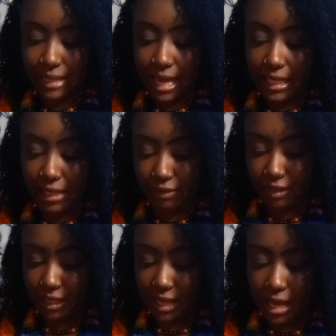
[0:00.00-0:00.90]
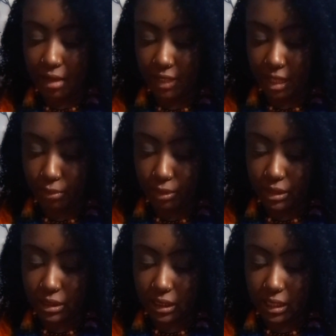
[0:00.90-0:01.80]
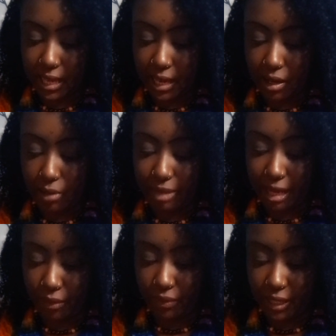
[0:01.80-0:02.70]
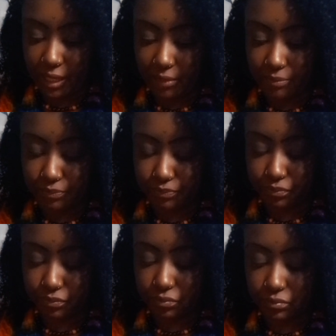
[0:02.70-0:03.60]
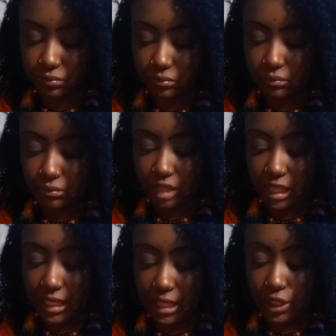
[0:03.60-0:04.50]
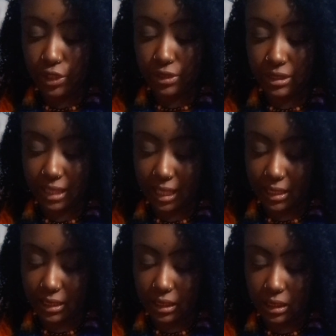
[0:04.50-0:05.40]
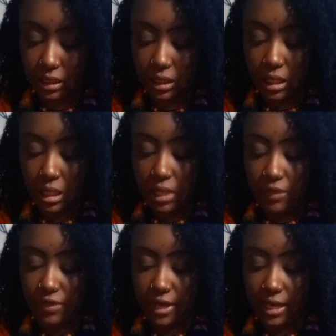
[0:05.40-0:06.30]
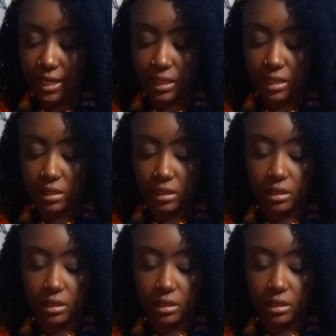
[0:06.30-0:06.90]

gotten everything out that I wanted to get out about that, in understanding that